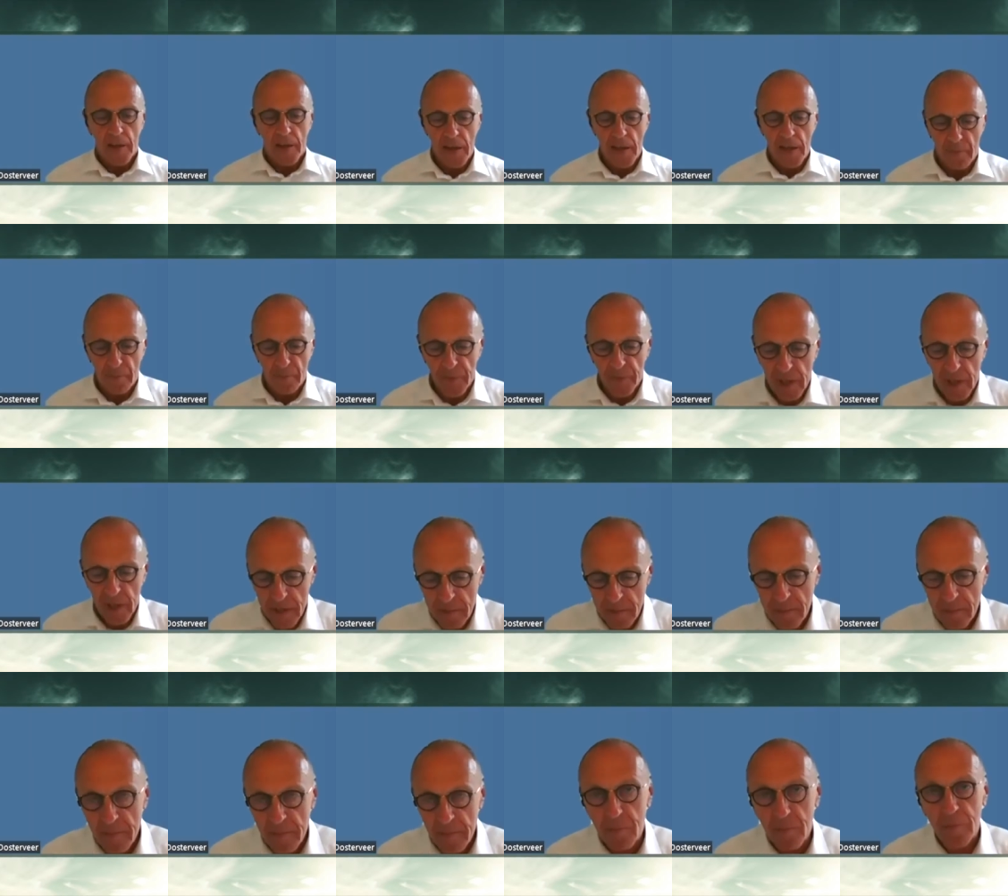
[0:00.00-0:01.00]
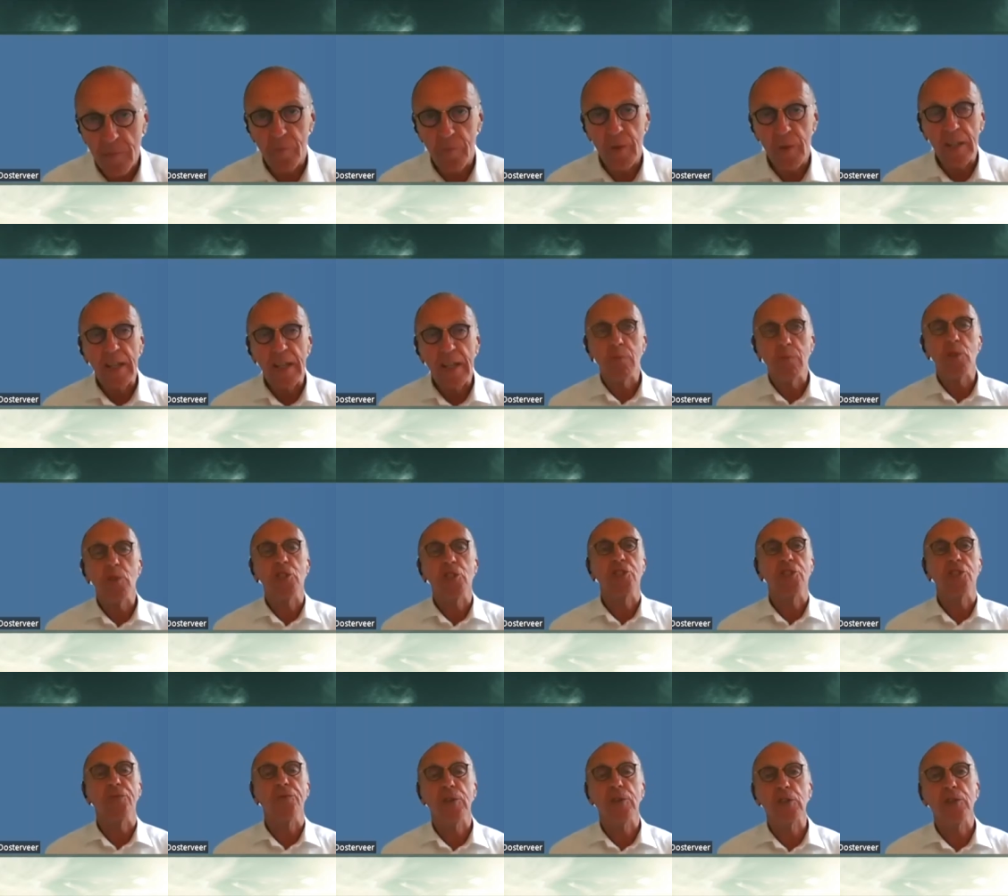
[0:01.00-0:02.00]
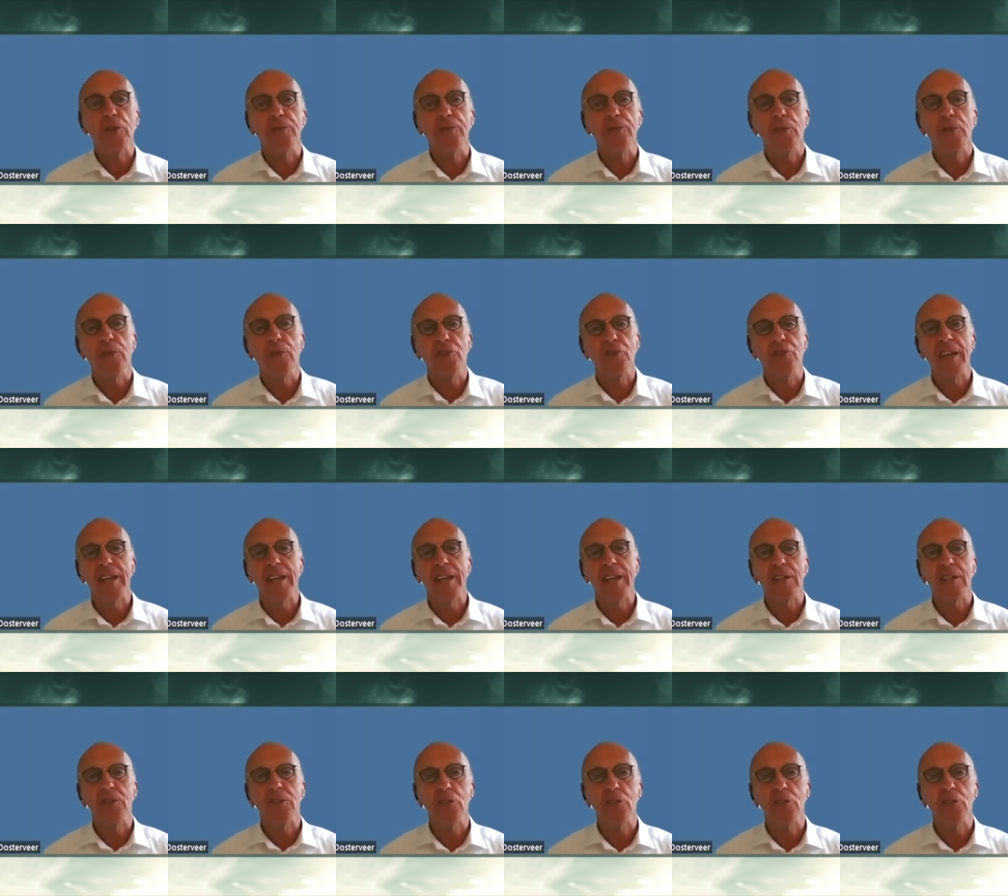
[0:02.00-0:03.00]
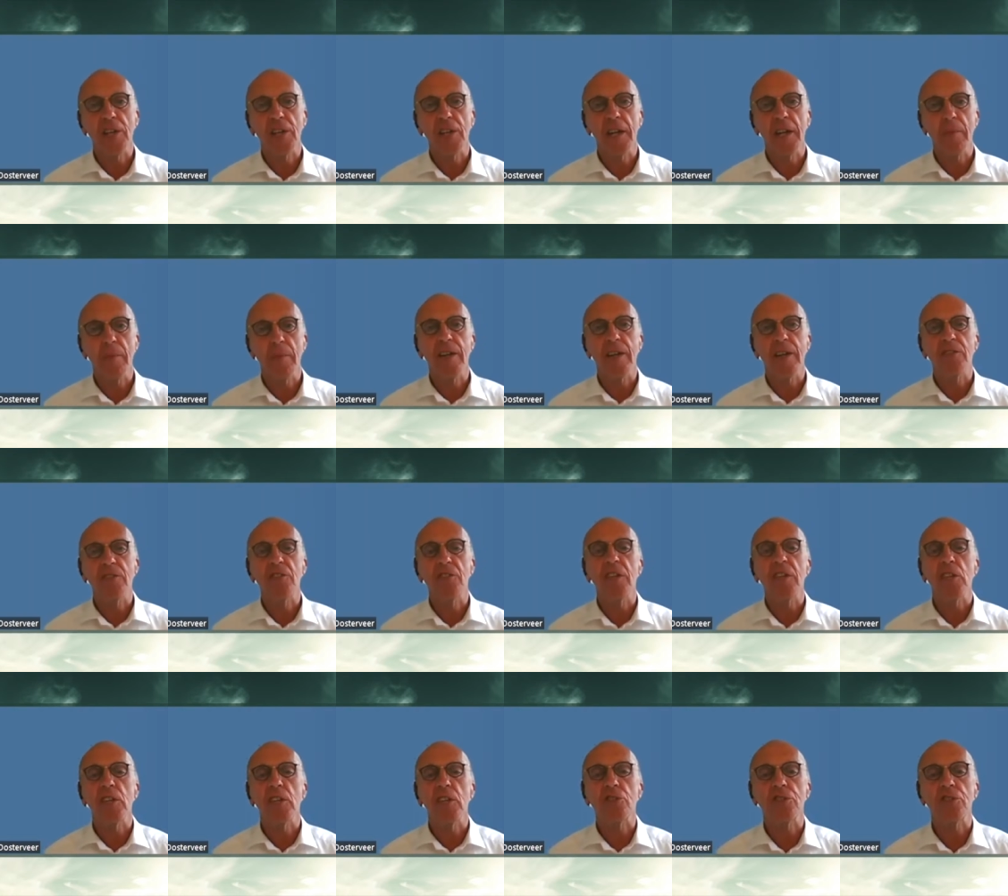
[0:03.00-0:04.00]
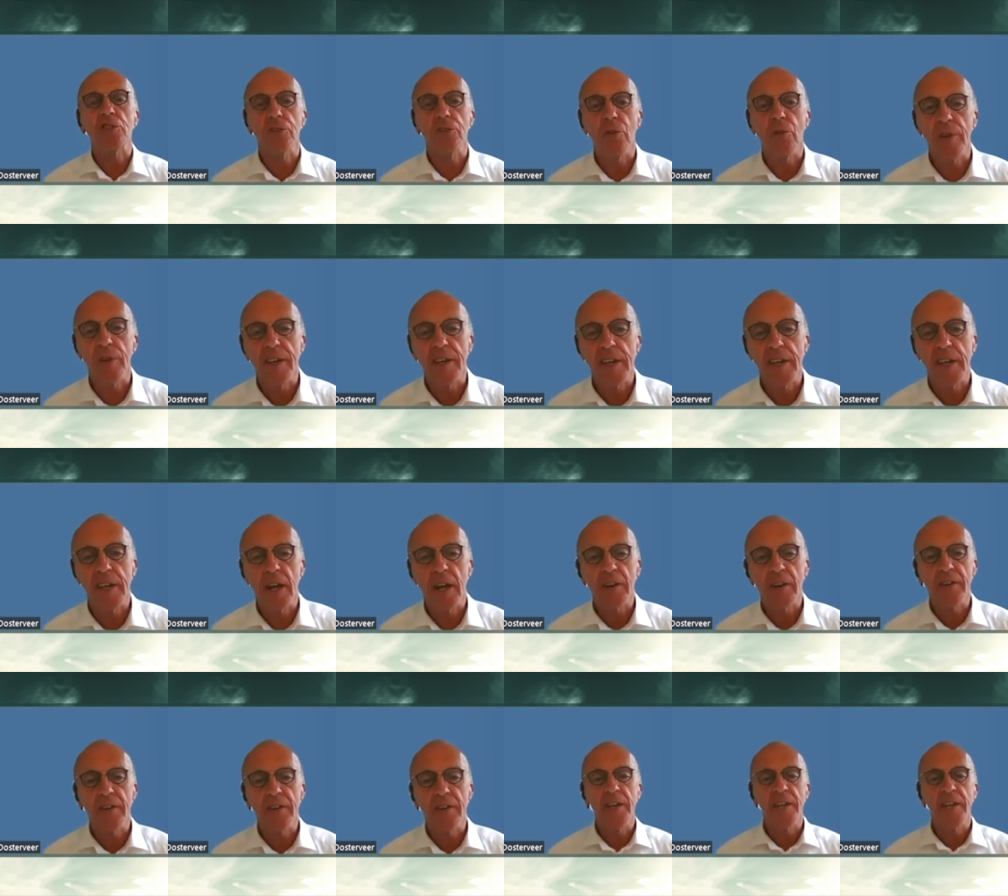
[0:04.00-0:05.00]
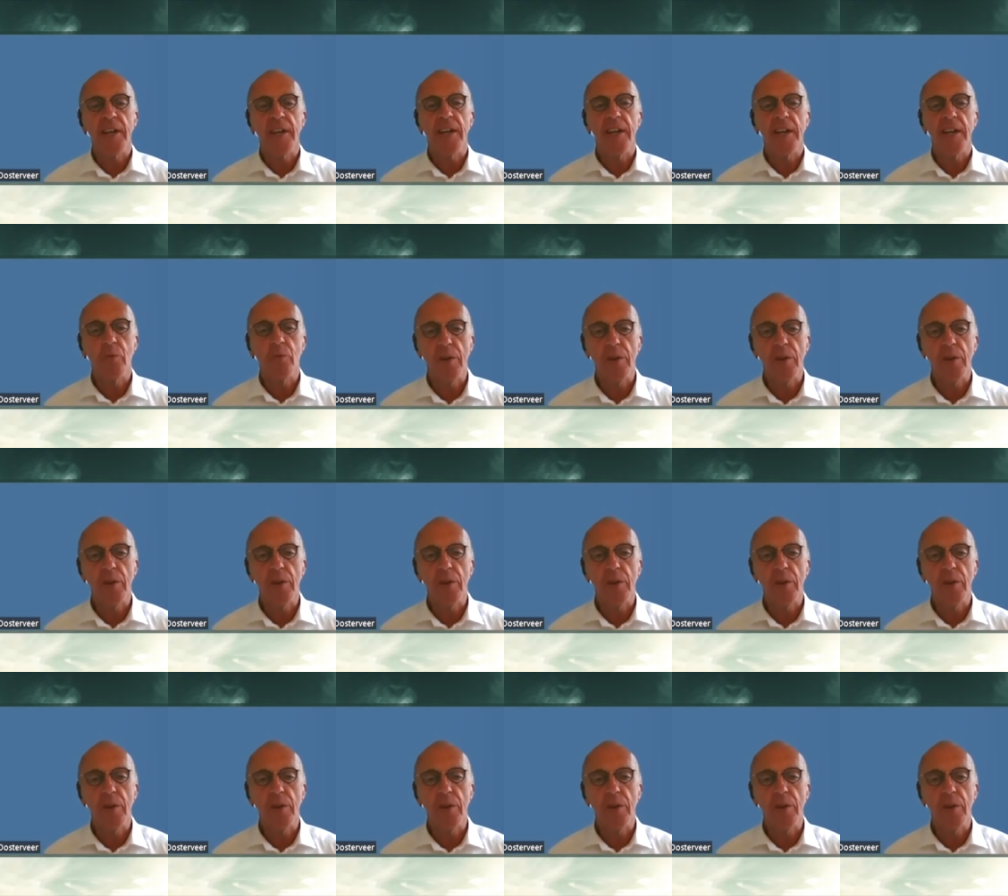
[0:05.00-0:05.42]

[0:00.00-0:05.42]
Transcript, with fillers: Yeah, um, well, I would first of all say that sustainability is truly in our DNA.